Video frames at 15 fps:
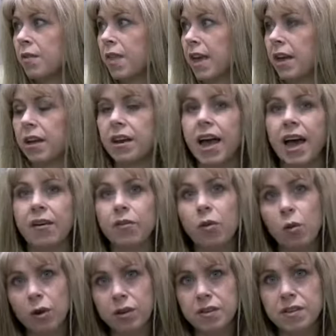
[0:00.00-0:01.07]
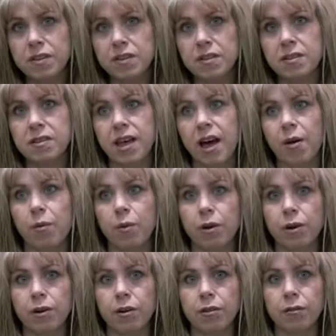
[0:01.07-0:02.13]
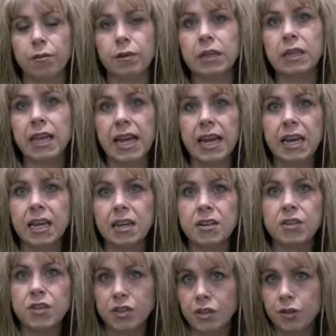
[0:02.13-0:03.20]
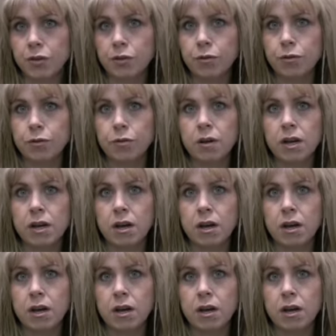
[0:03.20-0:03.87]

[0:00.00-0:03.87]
They could have courses that were related to